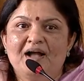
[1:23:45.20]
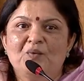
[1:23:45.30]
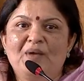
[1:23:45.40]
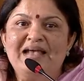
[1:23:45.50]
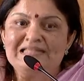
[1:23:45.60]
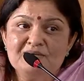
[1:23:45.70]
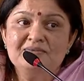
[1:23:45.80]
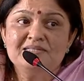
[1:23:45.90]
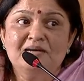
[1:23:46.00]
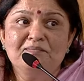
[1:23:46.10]
as I
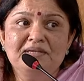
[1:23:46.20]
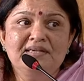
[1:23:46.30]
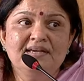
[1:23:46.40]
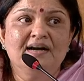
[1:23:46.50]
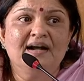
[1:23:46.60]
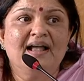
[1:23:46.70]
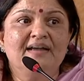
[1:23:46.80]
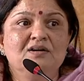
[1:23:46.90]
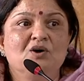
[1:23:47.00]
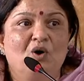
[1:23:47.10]
was coming here, I
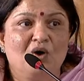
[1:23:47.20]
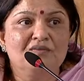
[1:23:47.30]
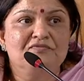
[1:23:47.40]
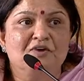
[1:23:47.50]
had a call